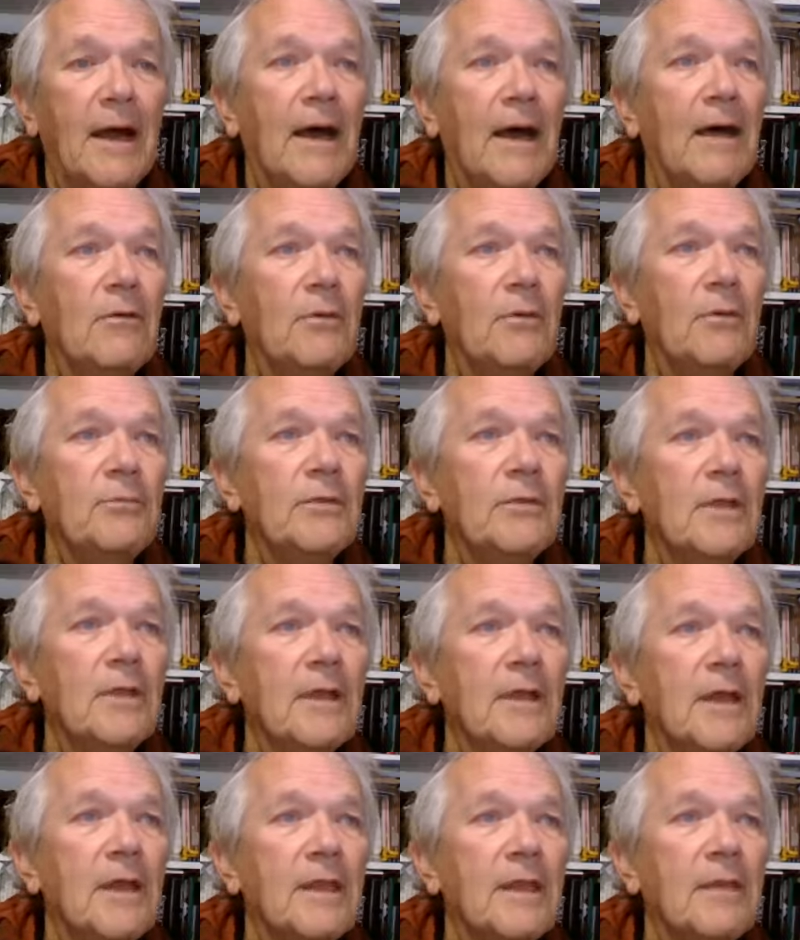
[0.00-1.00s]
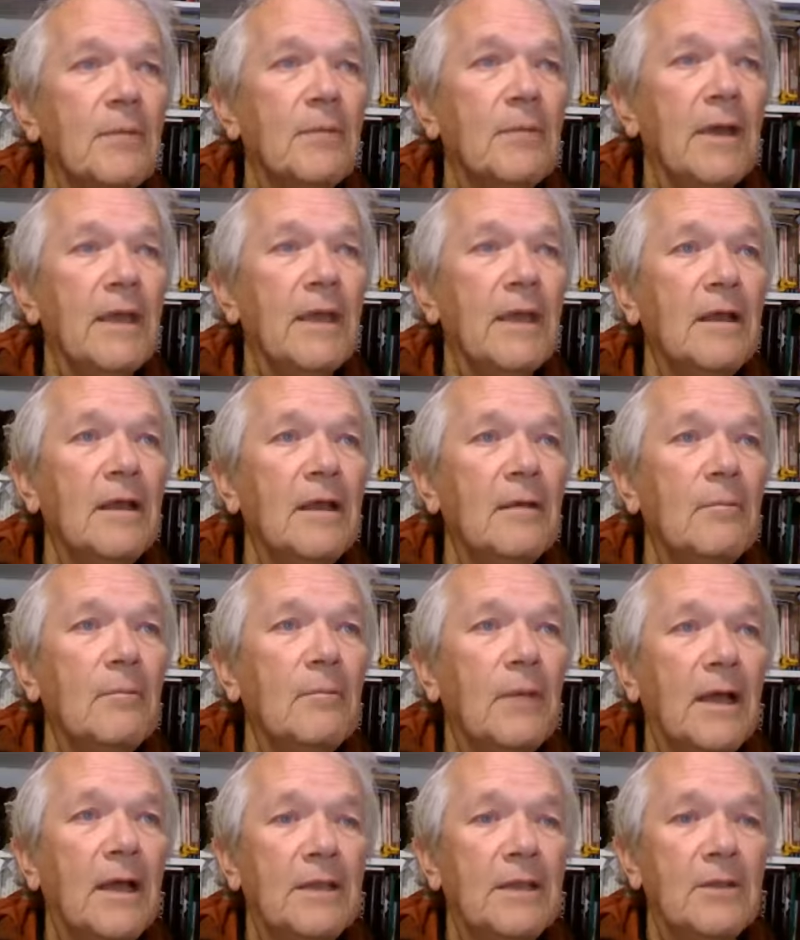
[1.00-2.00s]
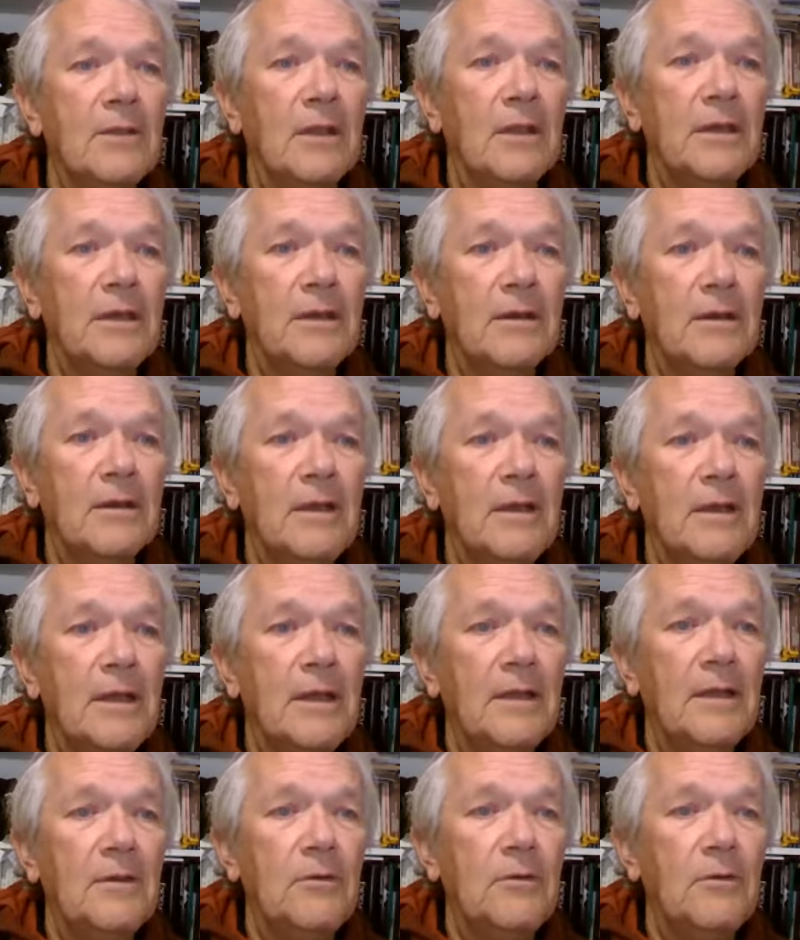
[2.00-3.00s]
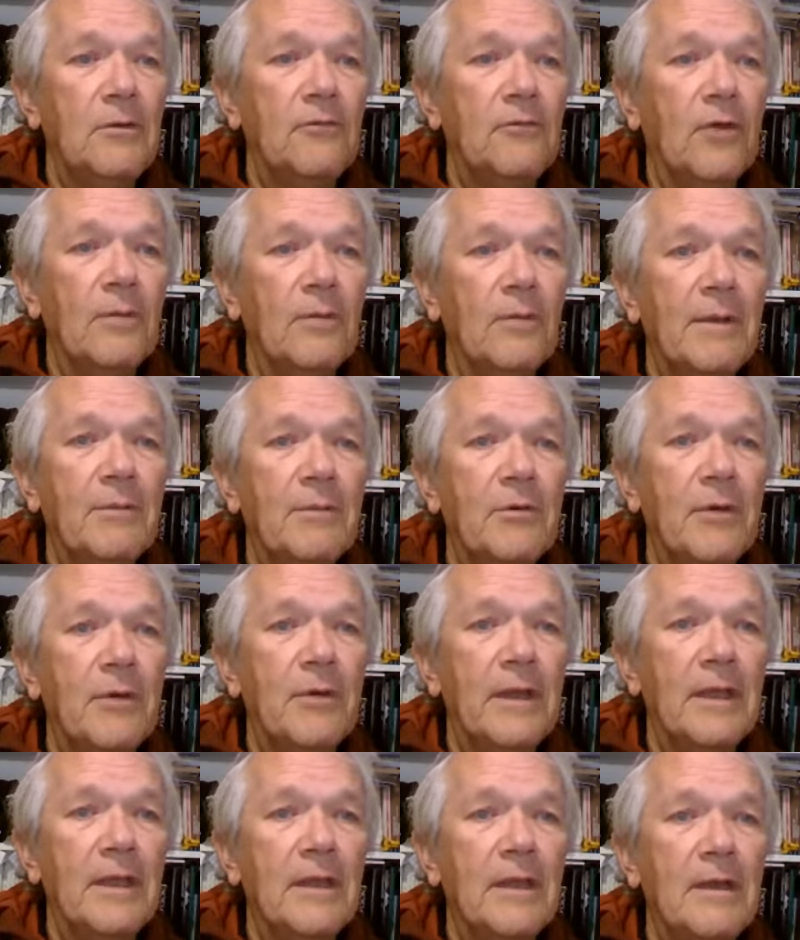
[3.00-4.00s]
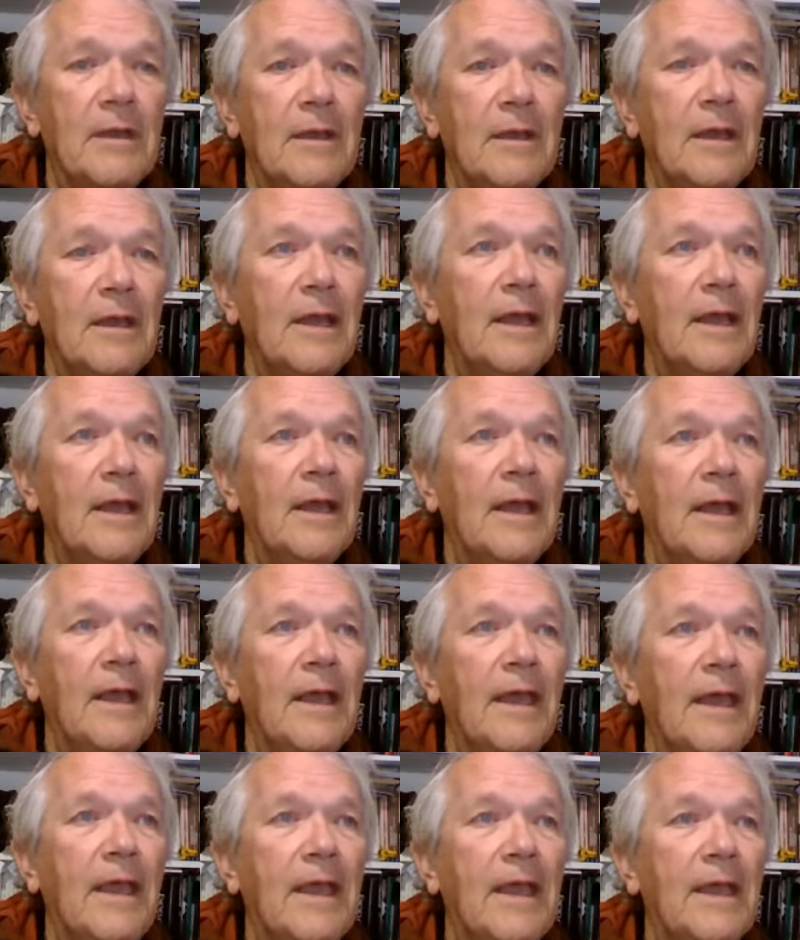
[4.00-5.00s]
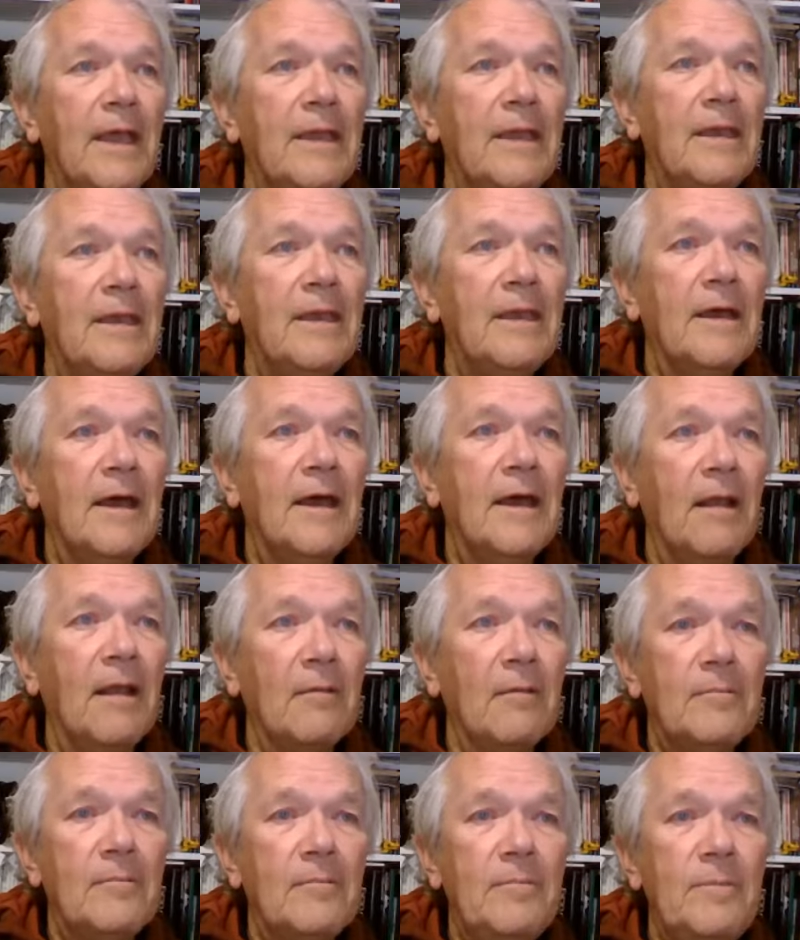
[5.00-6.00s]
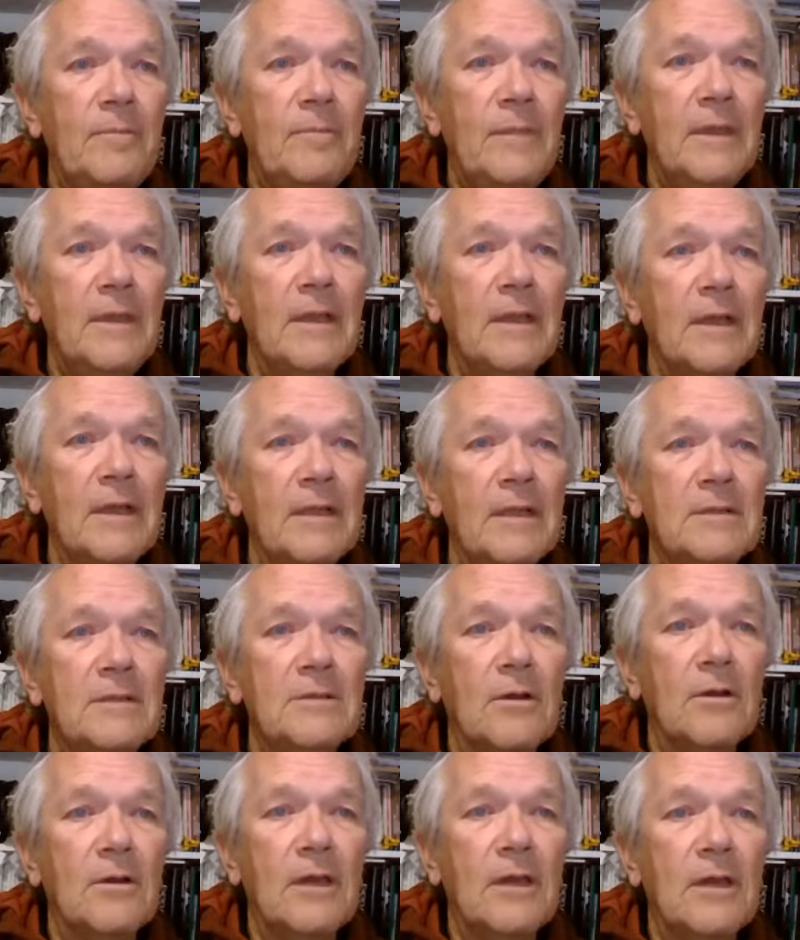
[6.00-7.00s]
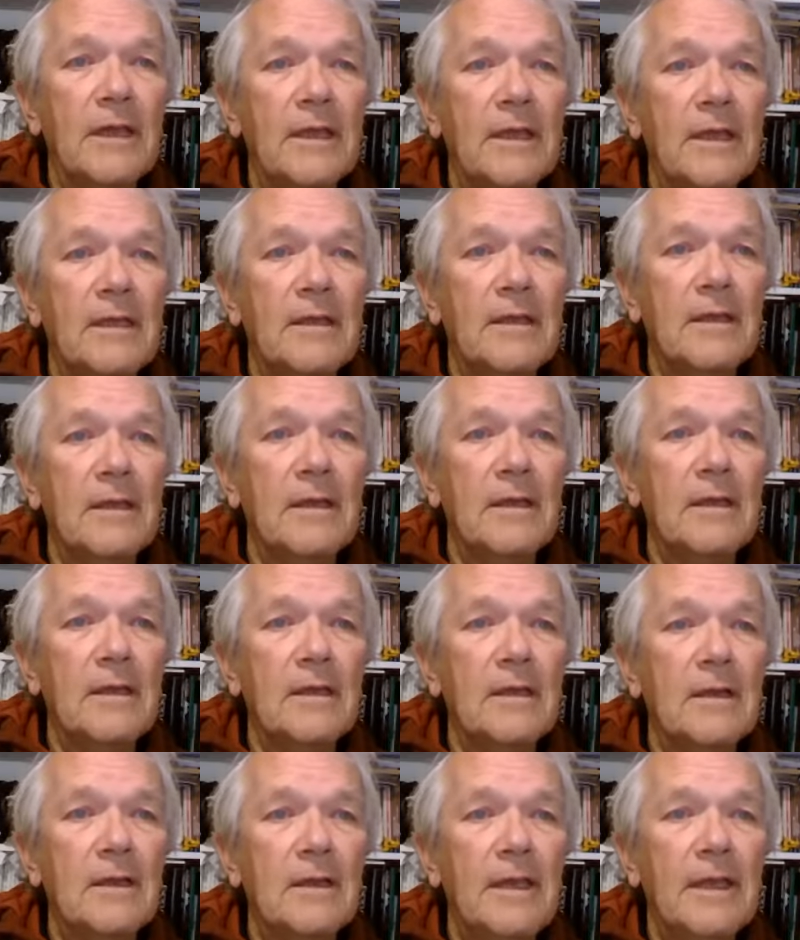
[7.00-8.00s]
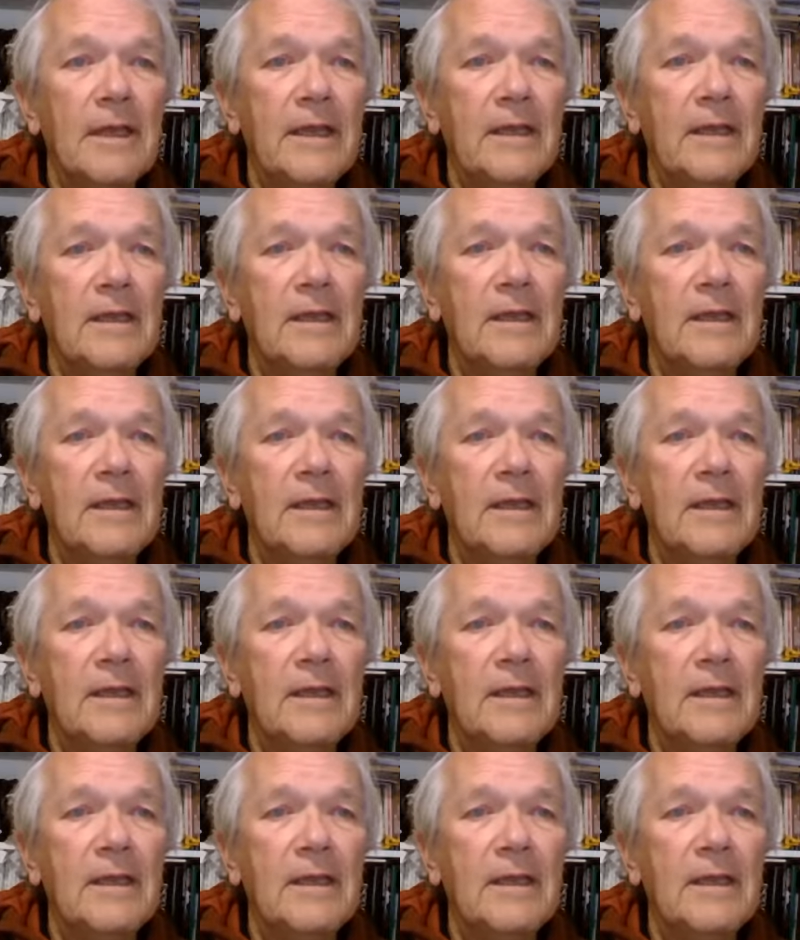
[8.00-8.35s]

Whoops, got to get my bond on here. Do a 4-membered ring. And so click, click.